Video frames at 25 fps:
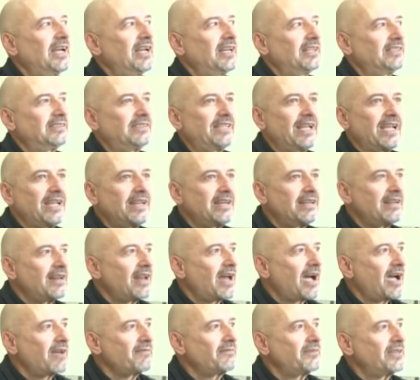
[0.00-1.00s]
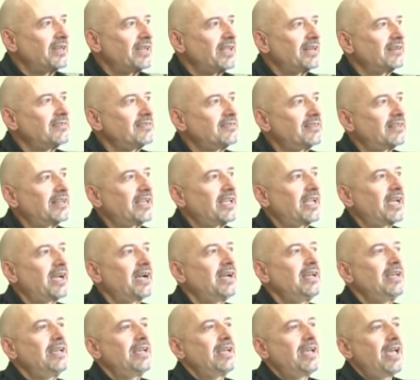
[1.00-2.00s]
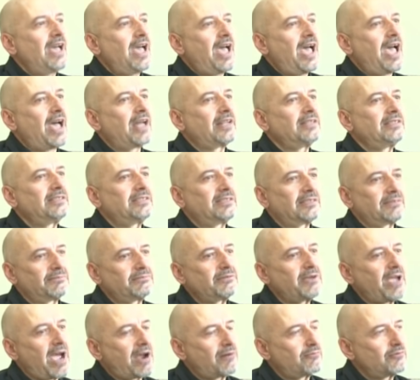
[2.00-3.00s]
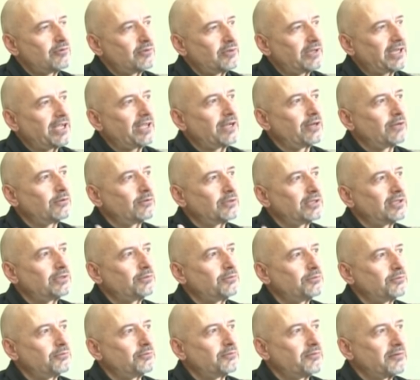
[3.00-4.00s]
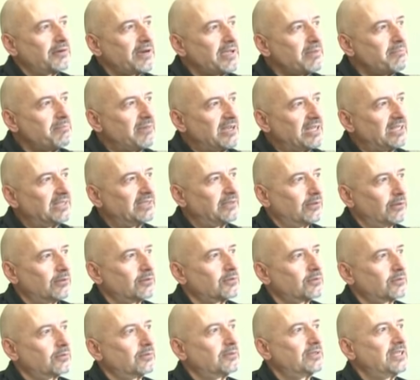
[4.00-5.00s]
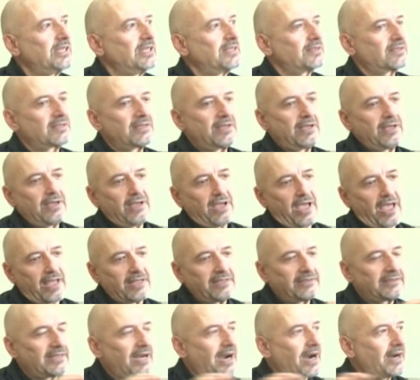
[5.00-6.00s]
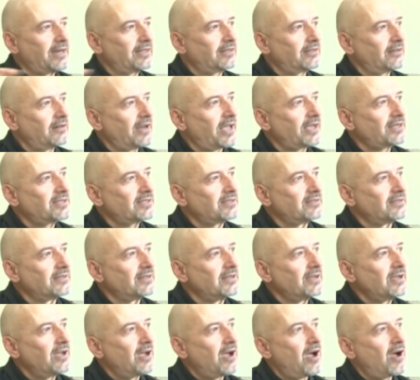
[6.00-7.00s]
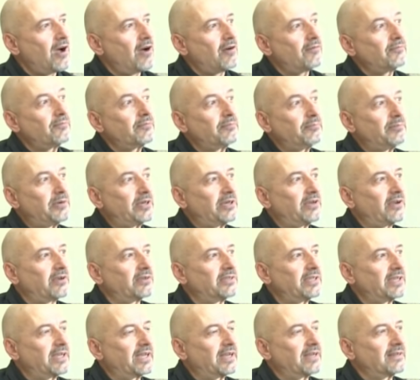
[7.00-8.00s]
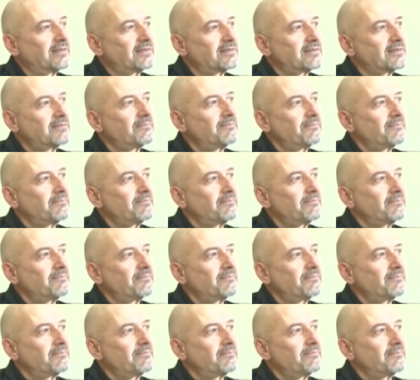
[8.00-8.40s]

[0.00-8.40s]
daily life in Eritrea, and we are working in order to rebuild also this entire collection of periodicals.